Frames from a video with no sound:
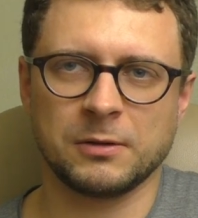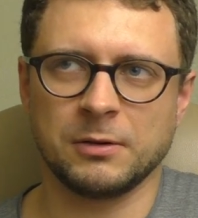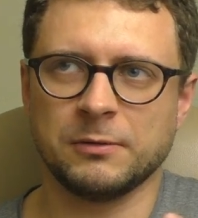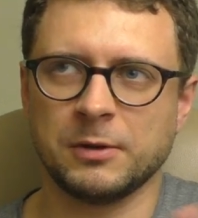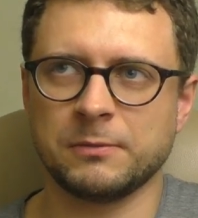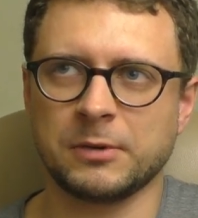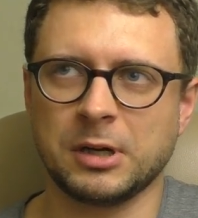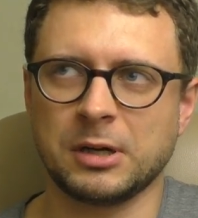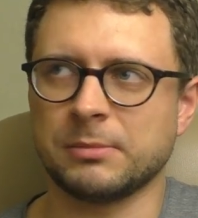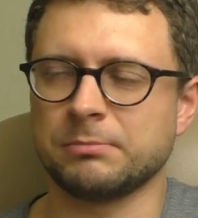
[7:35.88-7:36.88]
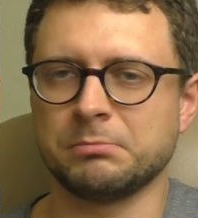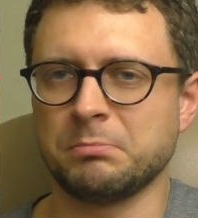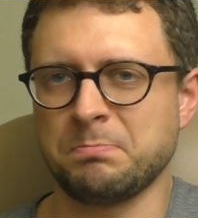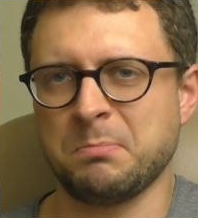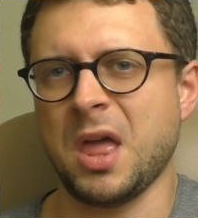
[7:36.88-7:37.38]
with a
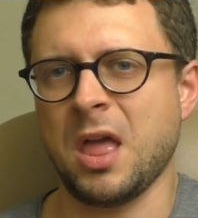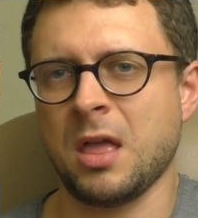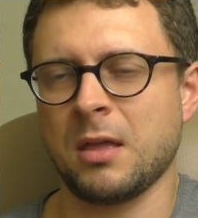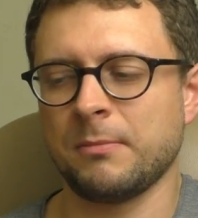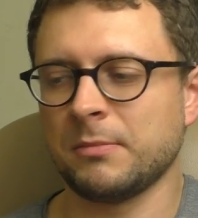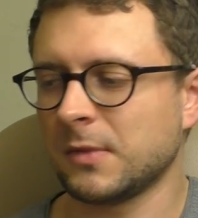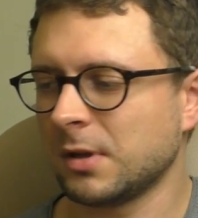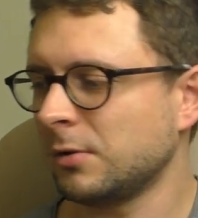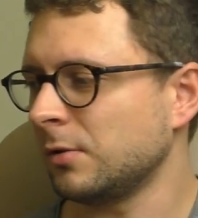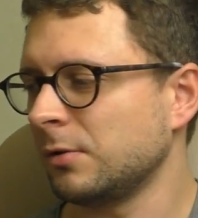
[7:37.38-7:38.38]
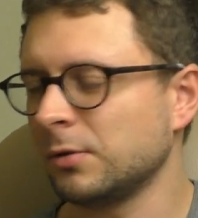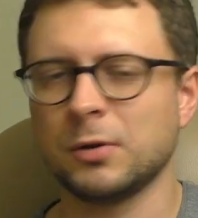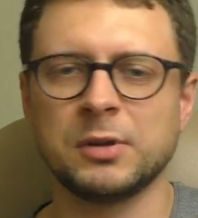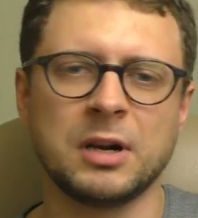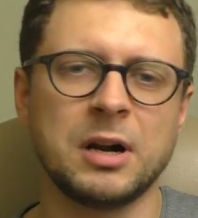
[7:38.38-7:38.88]
meh. You know, you
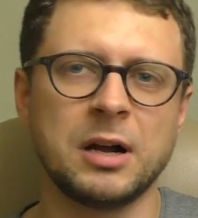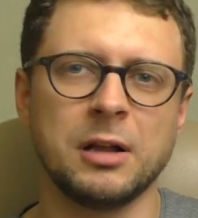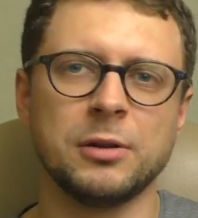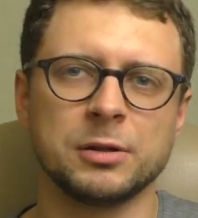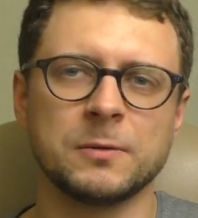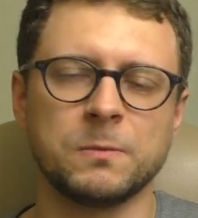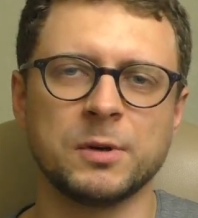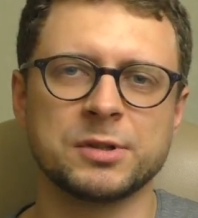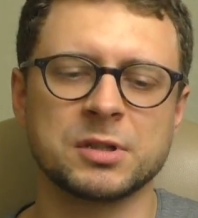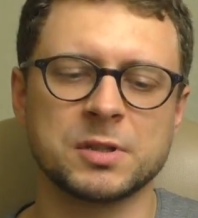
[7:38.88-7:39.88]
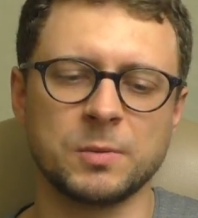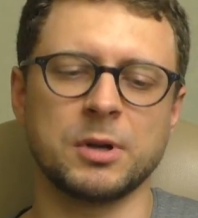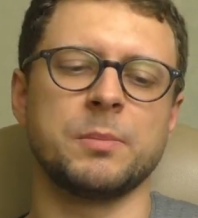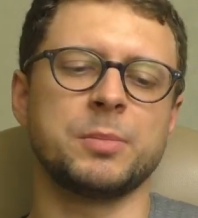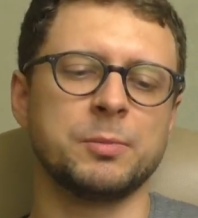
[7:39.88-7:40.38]
know, there are a lot of watches
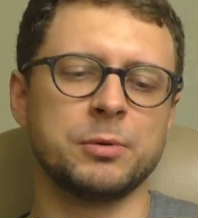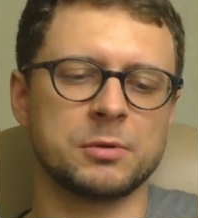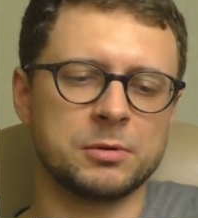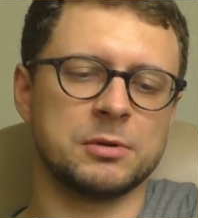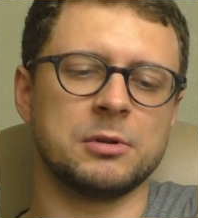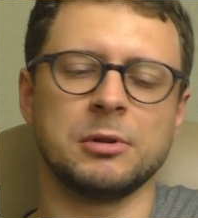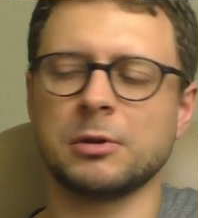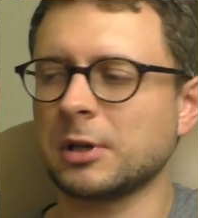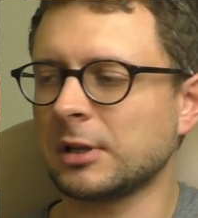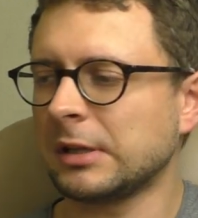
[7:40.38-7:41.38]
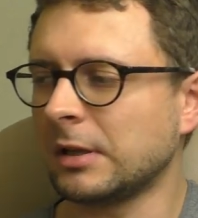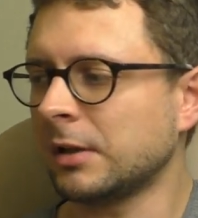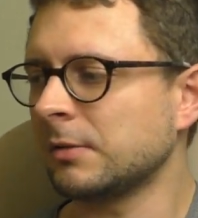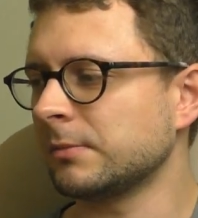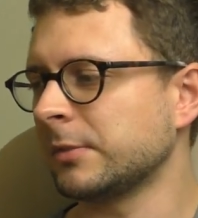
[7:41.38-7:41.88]
where people could look at
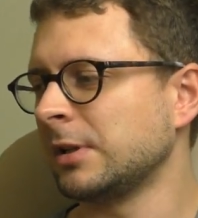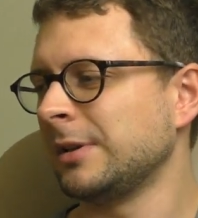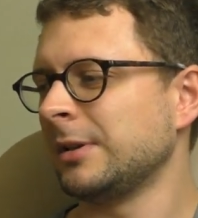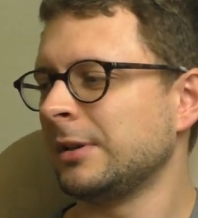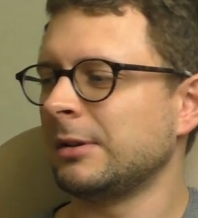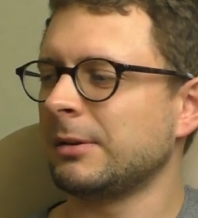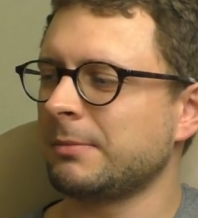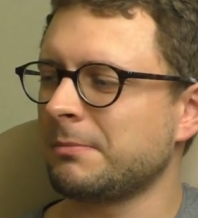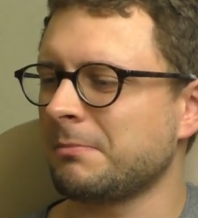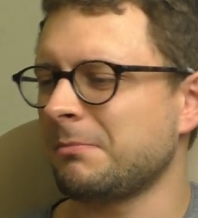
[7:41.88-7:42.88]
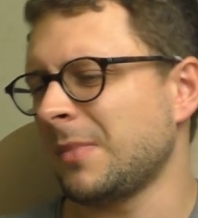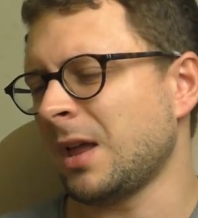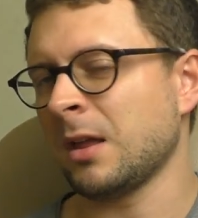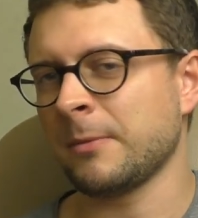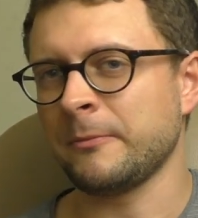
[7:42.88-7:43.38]
and
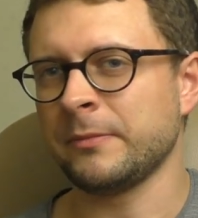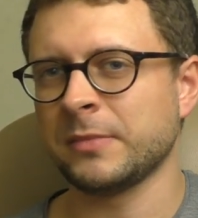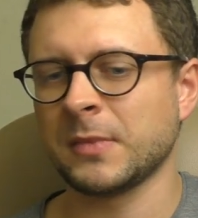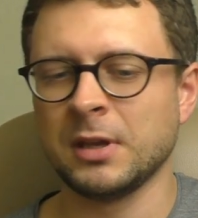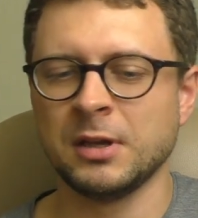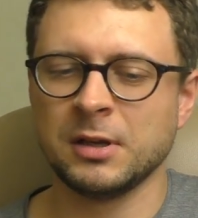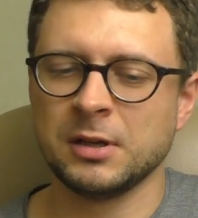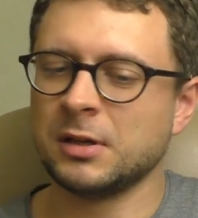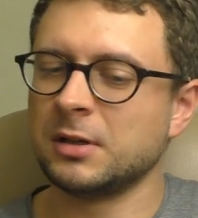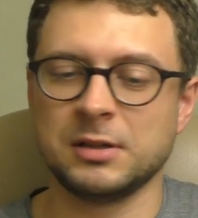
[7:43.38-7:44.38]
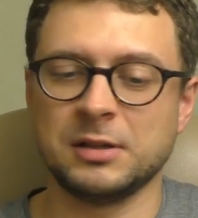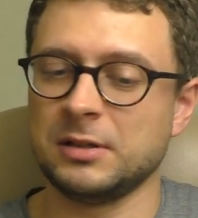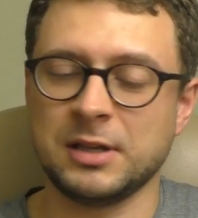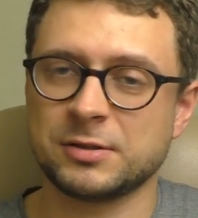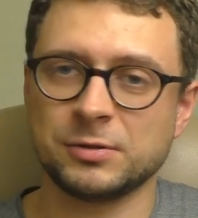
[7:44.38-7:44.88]
meh.
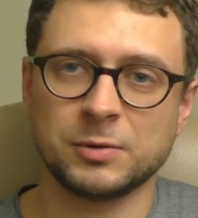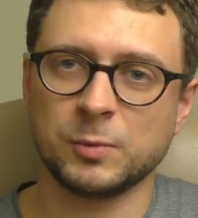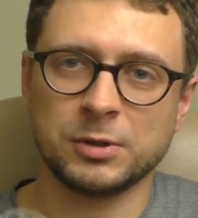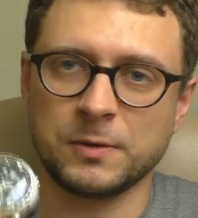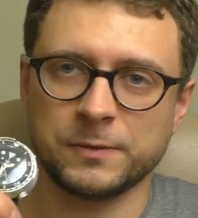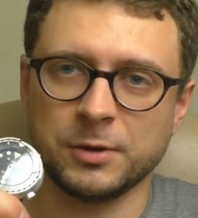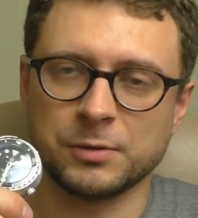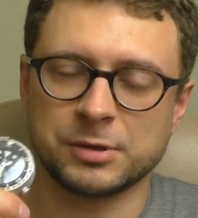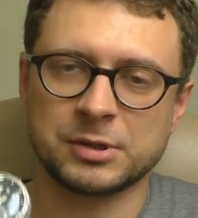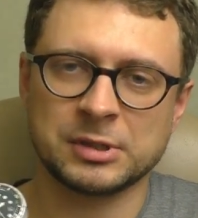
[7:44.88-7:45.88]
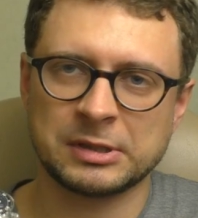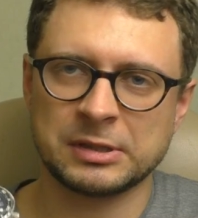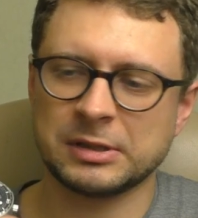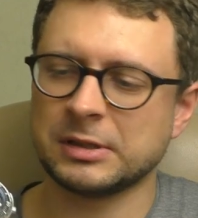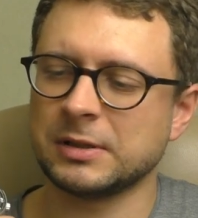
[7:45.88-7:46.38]
That's not one of those.
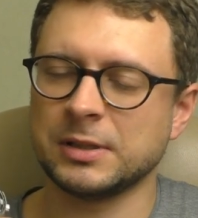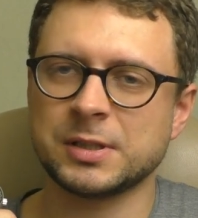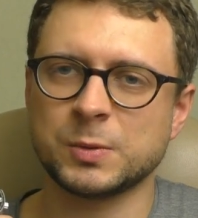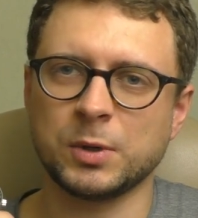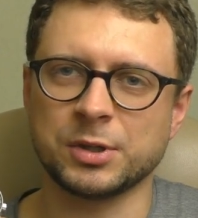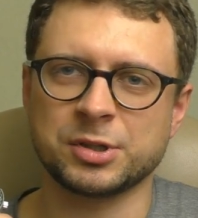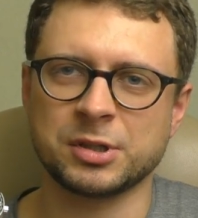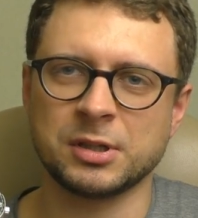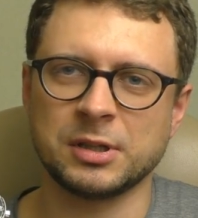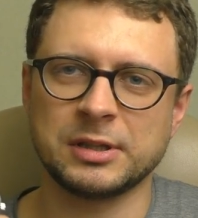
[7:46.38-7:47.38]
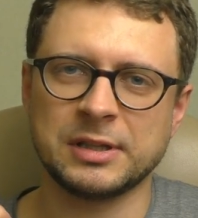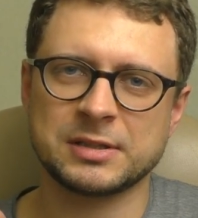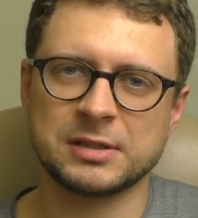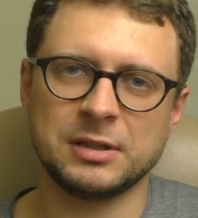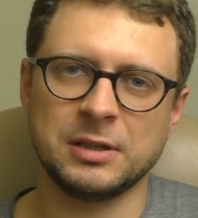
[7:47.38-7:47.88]
This watch
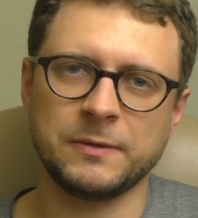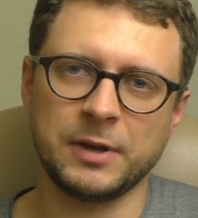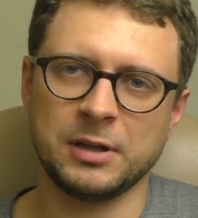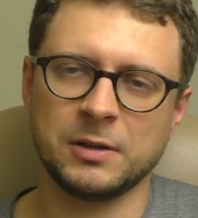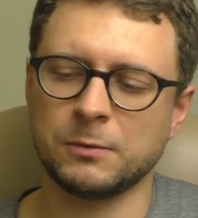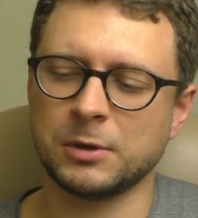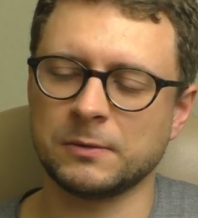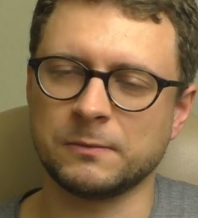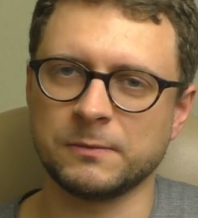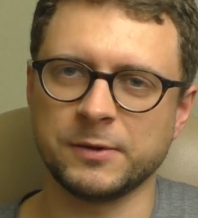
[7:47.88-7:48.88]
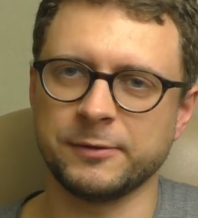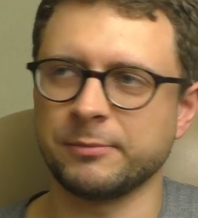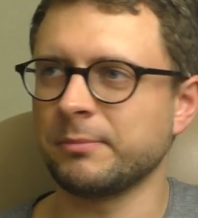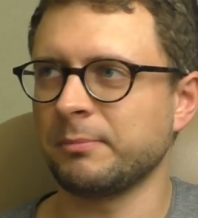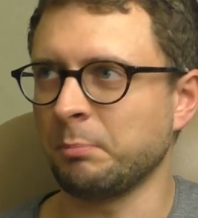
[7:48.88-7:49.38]
doesn't leave anyone with
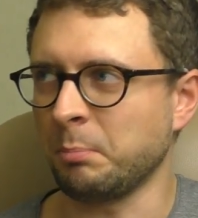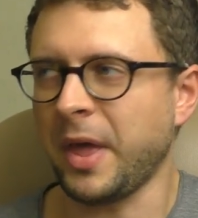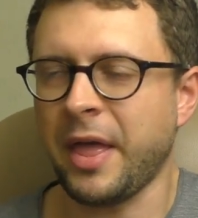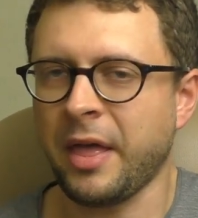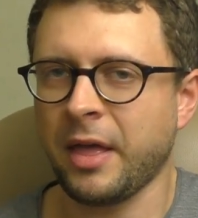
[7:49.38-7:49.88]
meh.